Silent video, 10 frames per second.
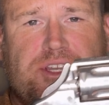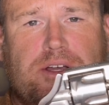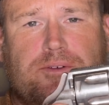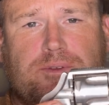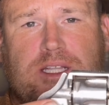
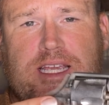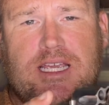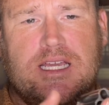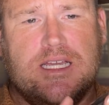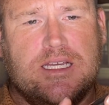
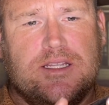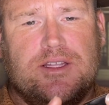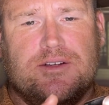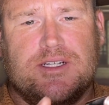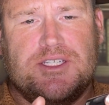only.
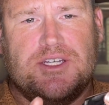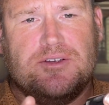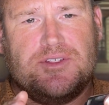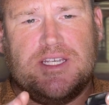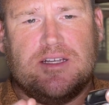There is no
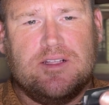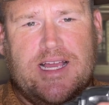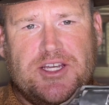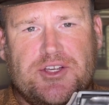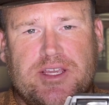single
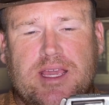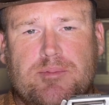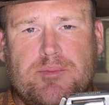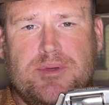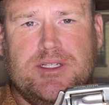action
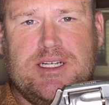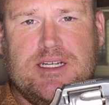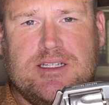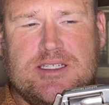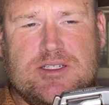capability
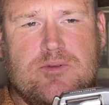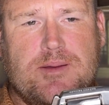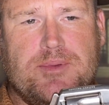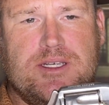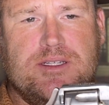on this
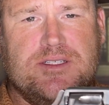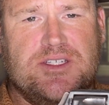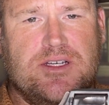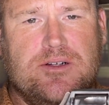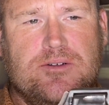weapon,
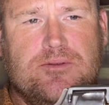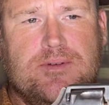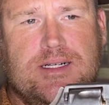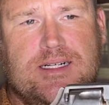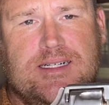so
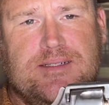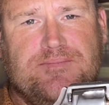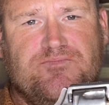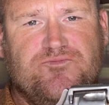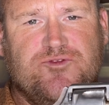
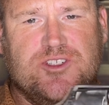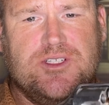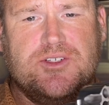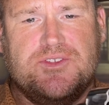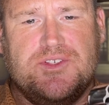for
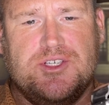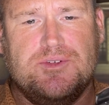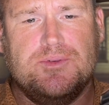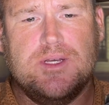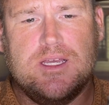those of
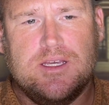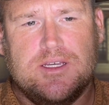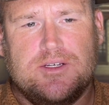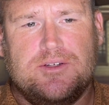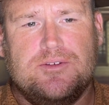you
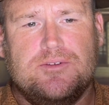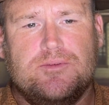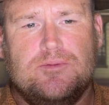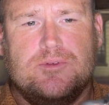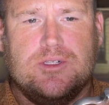who
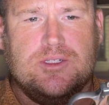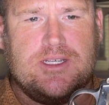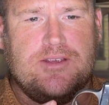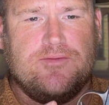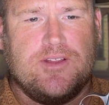were
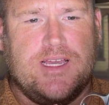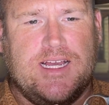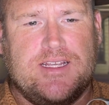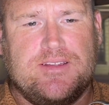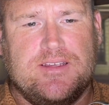looking for
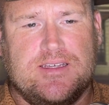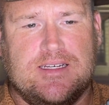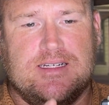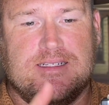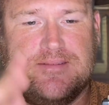that,
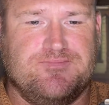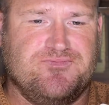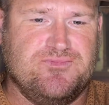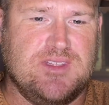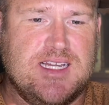
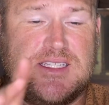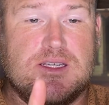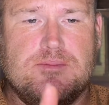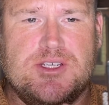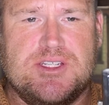that's
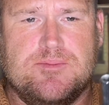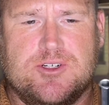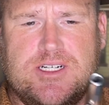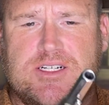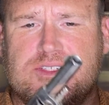going to be somewhere
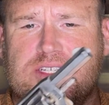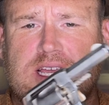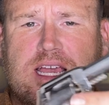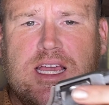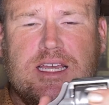else.
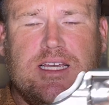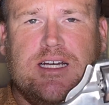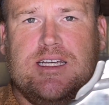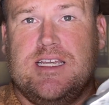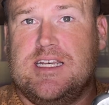
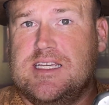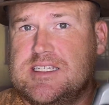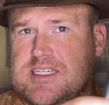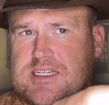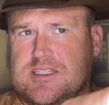It
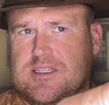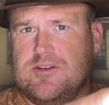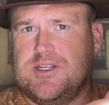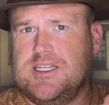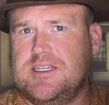is
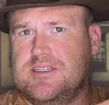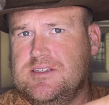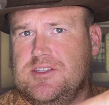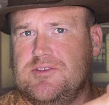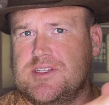unloaded.
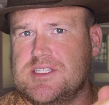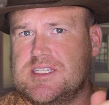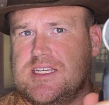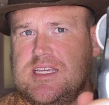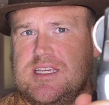You can
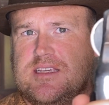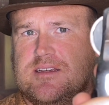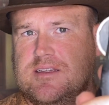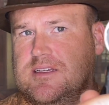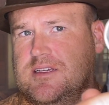see,
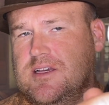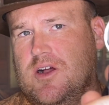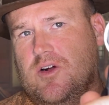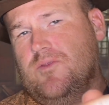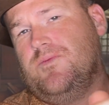
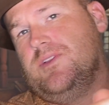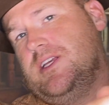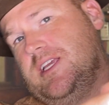hopefully,